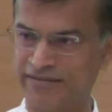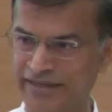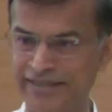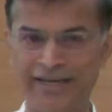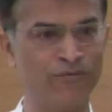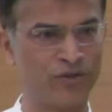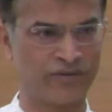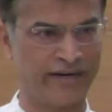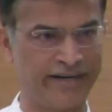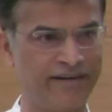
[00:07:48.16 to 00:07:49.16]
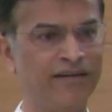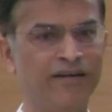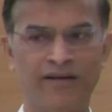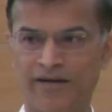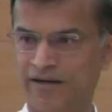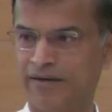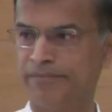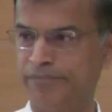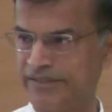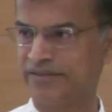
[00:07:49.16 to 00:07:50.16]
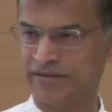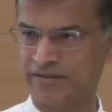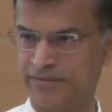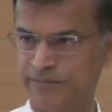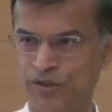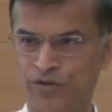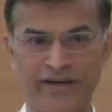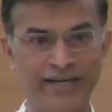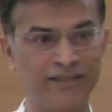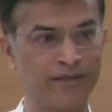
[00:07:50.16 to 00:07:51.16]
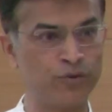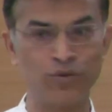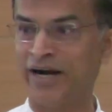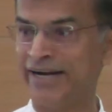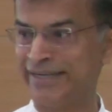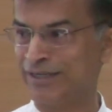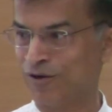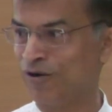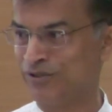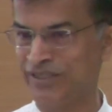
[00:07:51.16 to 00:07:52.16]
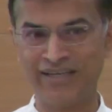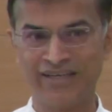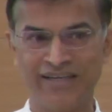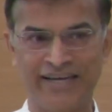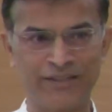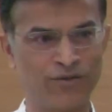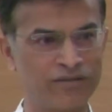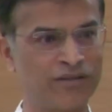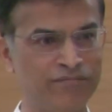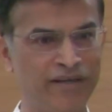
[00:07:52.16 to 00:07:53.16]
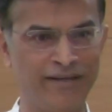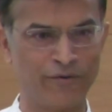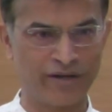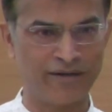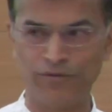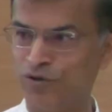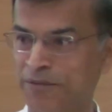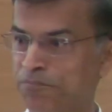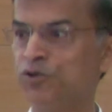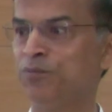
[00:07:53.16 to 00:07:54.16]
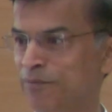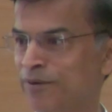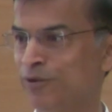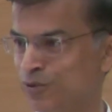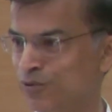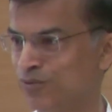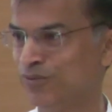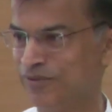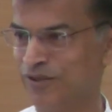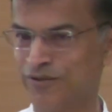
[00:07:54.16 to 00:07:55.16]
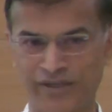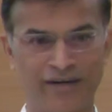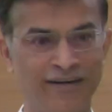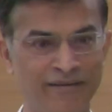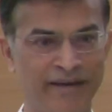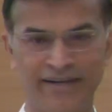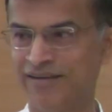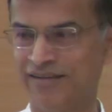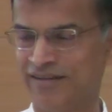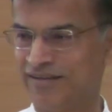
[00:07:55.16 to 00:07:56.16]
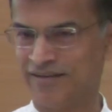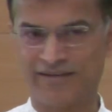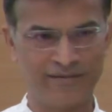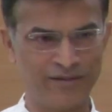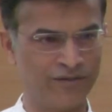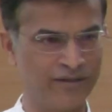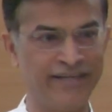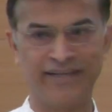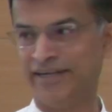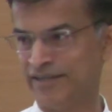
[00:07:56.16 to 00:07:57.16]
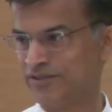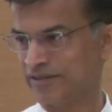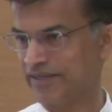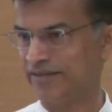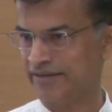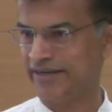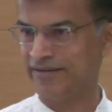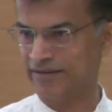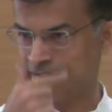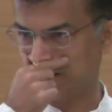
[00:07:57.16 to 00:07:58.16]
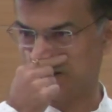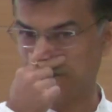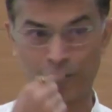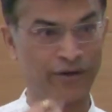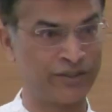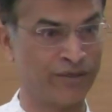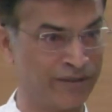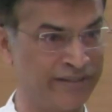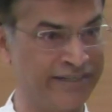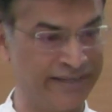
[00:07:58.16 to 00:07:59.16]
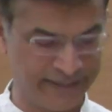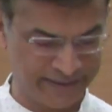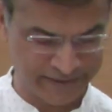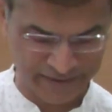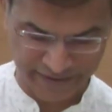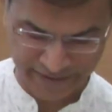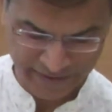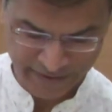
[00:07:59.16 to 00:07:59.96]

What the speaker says: the thinking was right, but when it comes to high technology, it's not something you can push people to, you know, suddenly make integrated circuit, right? A production-worthy integrated circuit.